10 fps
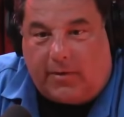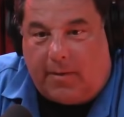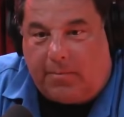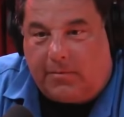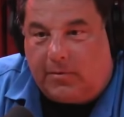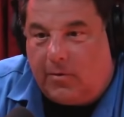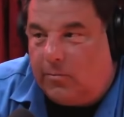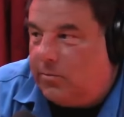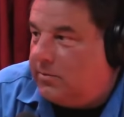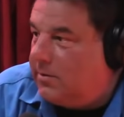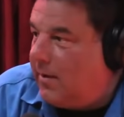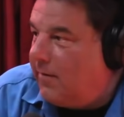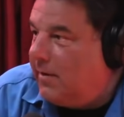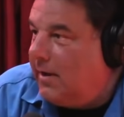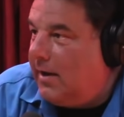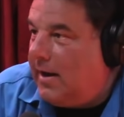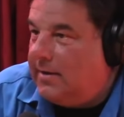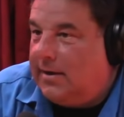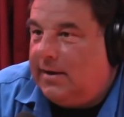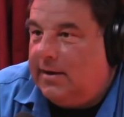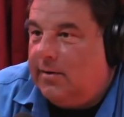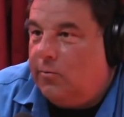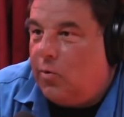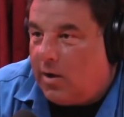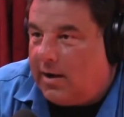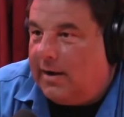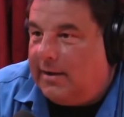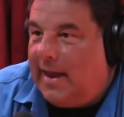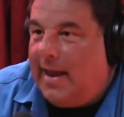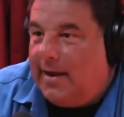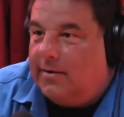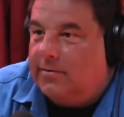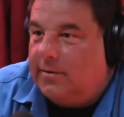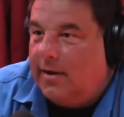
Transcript: episode was 17, 18 working days.